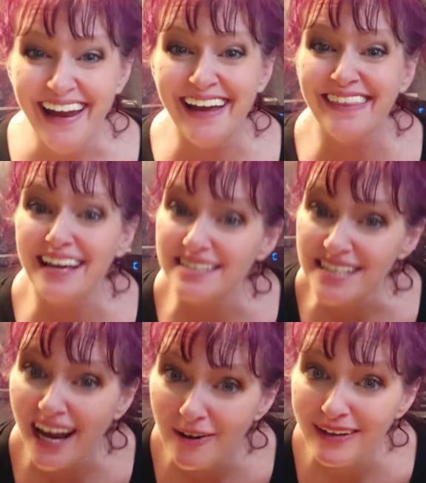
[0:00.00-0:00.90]
And that's
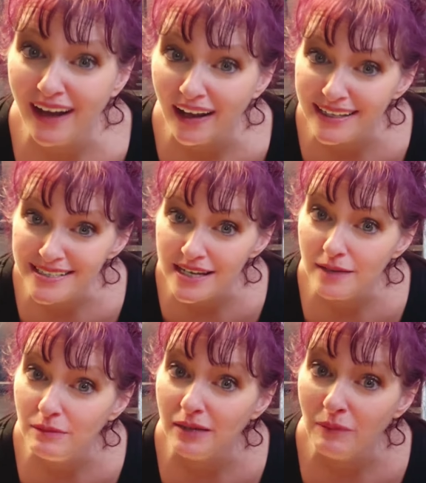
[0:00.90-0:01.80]
how it got its
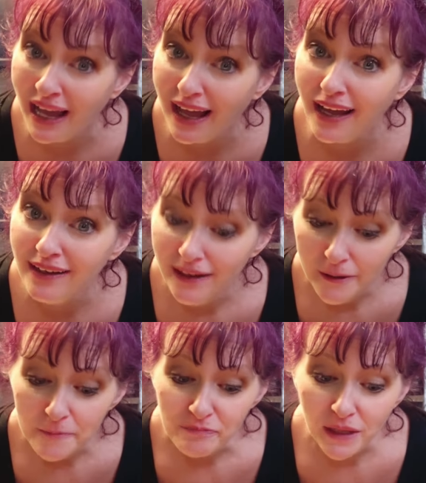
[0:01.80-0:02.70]
name, meat pie.
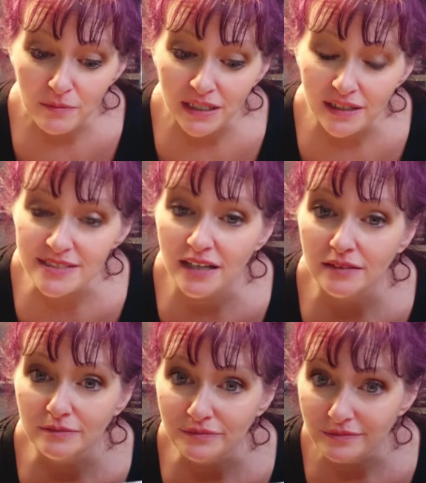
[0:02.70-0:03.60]
Because
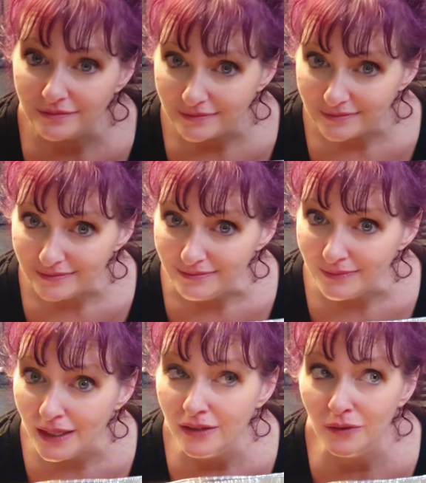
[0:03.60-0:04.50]

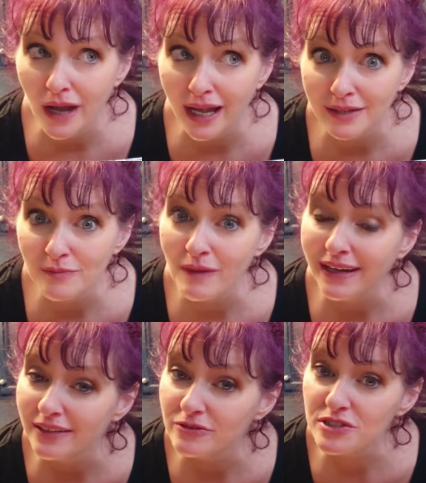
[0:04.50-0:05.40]
I
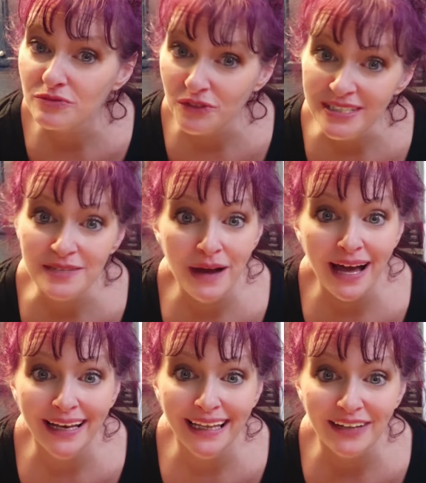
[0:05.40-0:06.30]
made it for some friends of
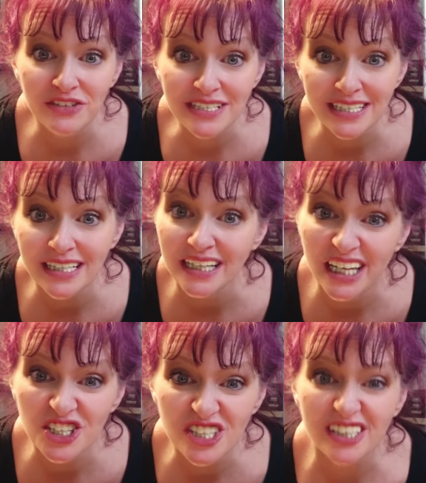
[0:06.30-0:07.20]
mine and left it sitting in the
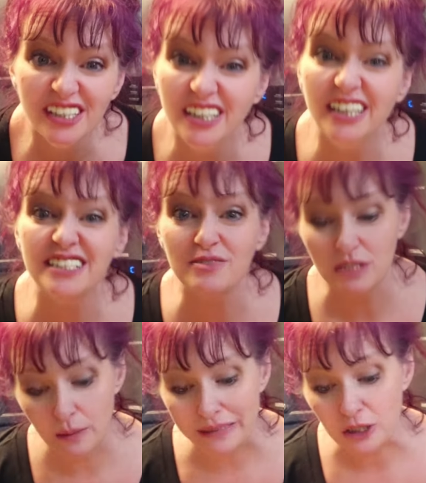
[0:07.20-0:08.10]
kitchen. I guess it was
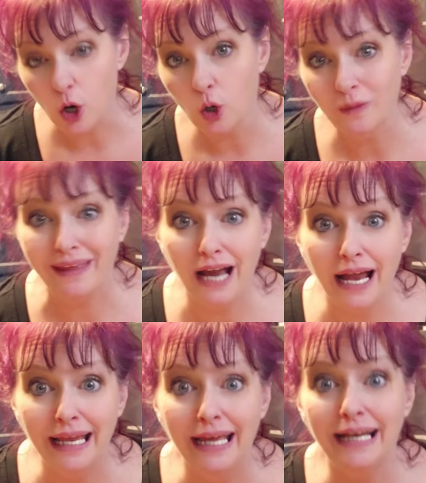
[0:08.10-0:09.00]
a little bit dark when they
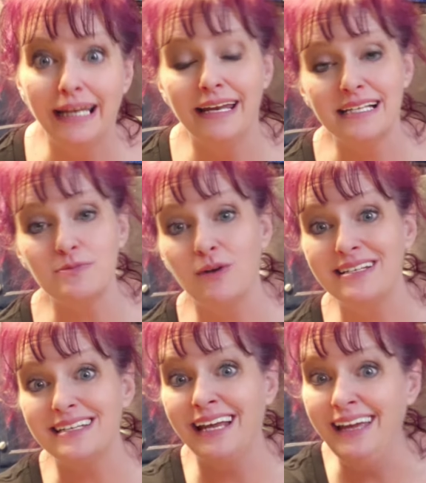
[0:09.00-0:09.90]
got in. And the next
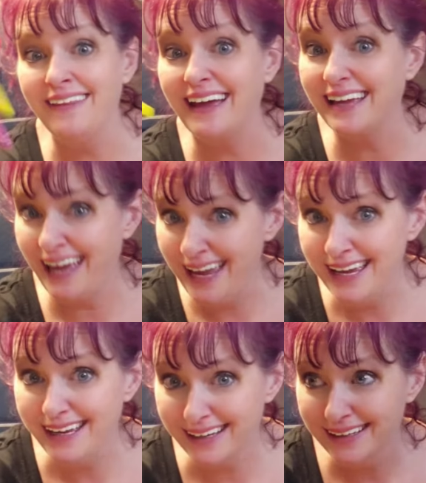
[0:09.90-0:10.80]
morning I said, hey, that
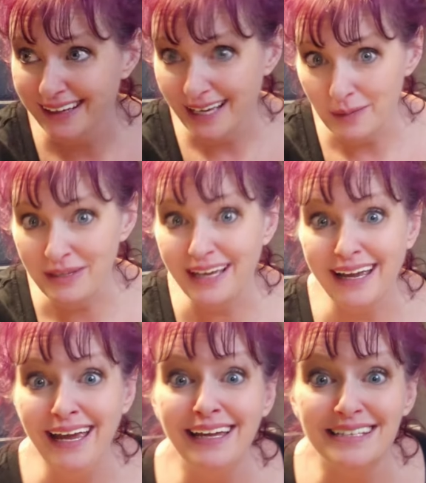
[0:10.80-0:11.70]
cake. I made
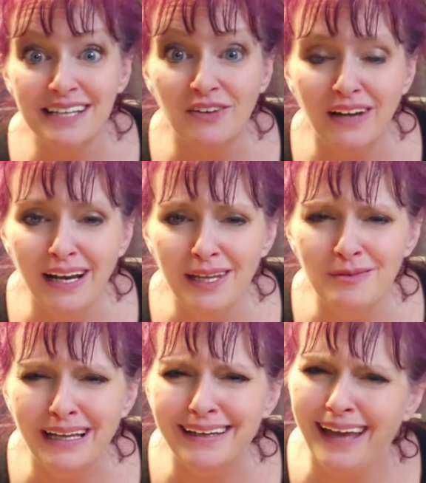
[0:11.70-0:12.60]
that cake. It sounded like kind
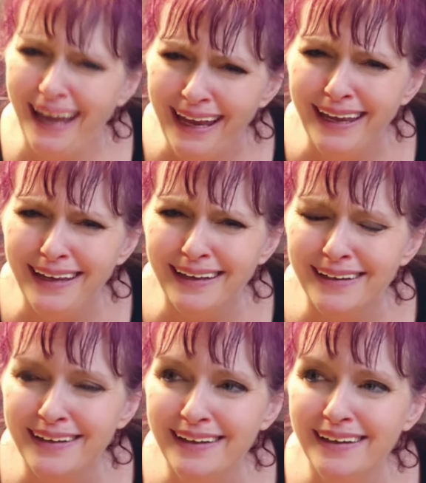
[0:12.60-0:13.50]
of like cake.
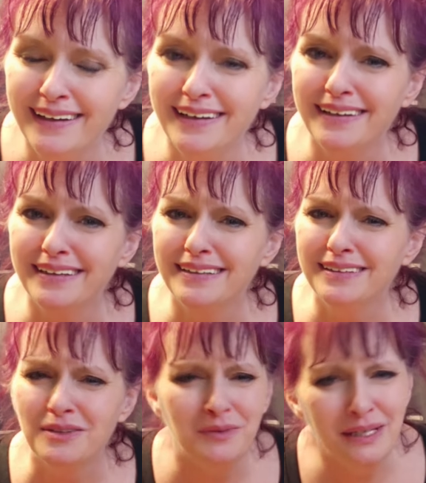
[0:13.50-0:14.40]

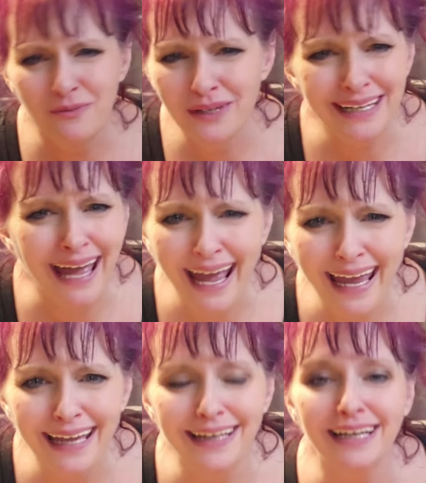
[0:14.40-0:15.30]
What
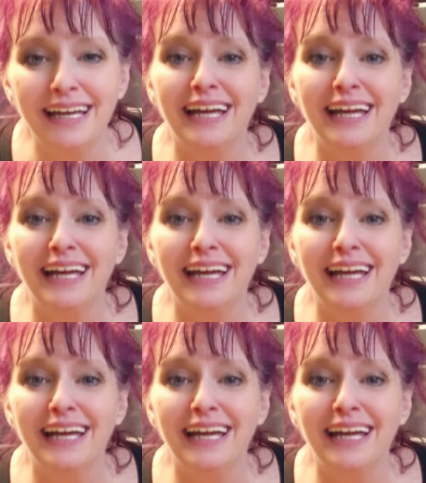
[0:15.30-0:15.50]
cake?